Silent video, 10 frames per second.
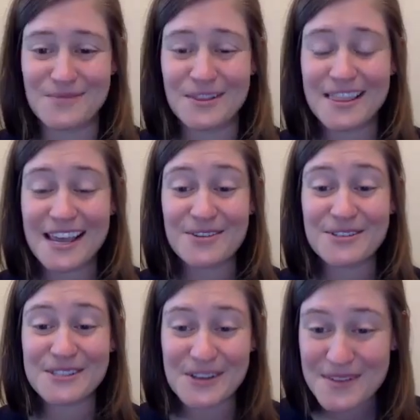Well, thank you
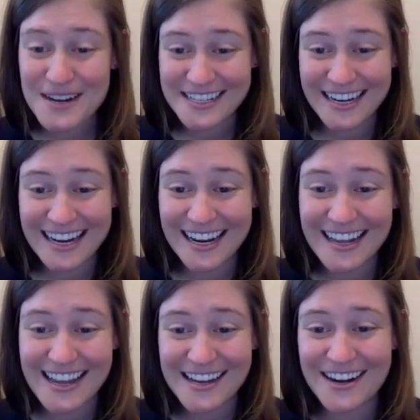so much,
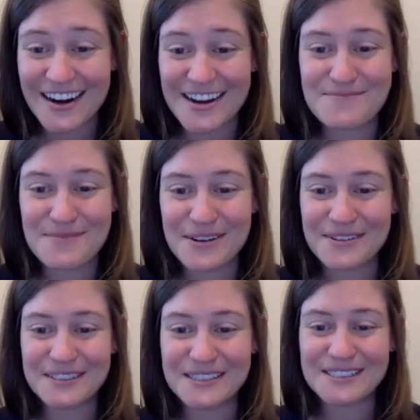Anita. Your input
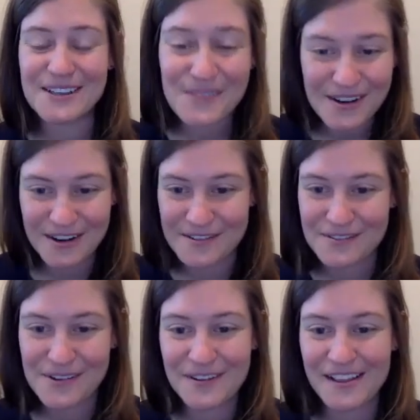was so
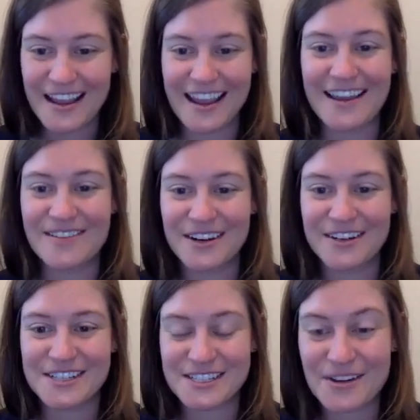wonderful, and we're
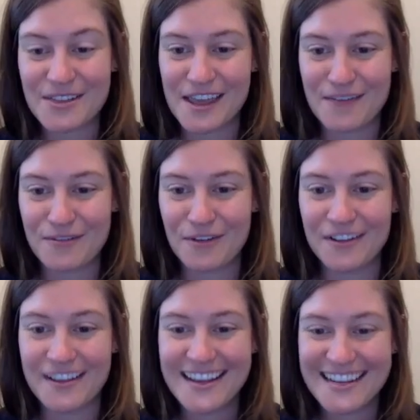just so
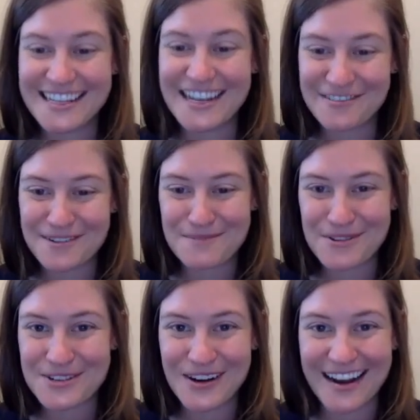thankful to hear from you
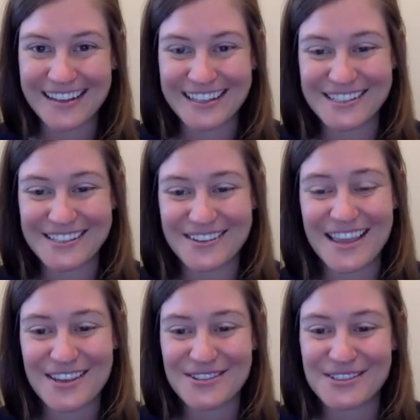directly. So
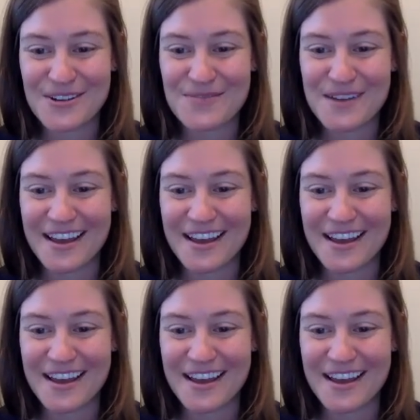thank you so much.